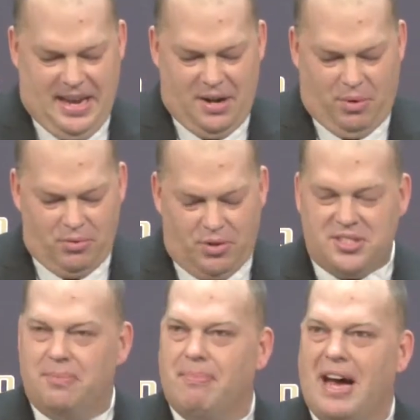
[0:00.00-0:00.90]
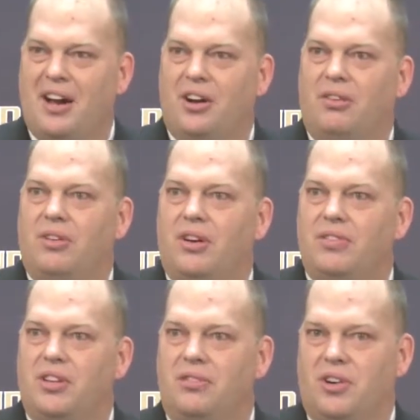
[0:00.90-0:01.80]
And one was the motto of
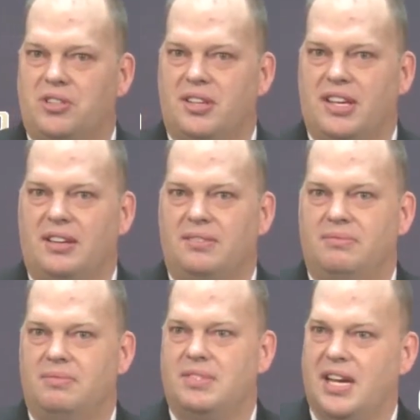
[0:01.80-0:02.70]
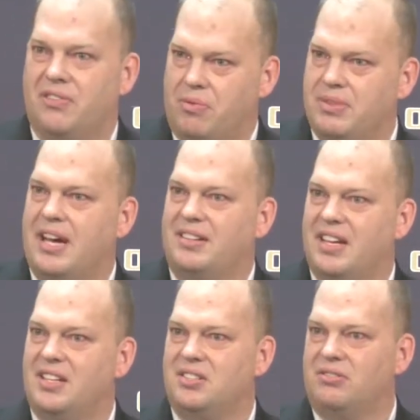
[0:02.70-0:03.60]
the university, taken from
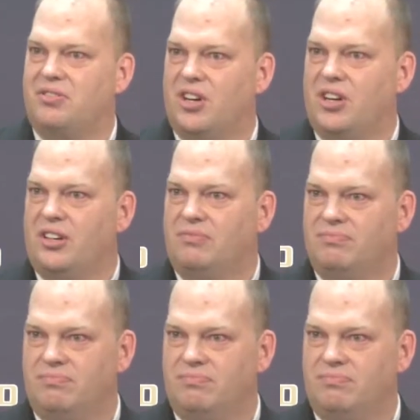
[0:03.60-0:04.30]
Dante's Inferno,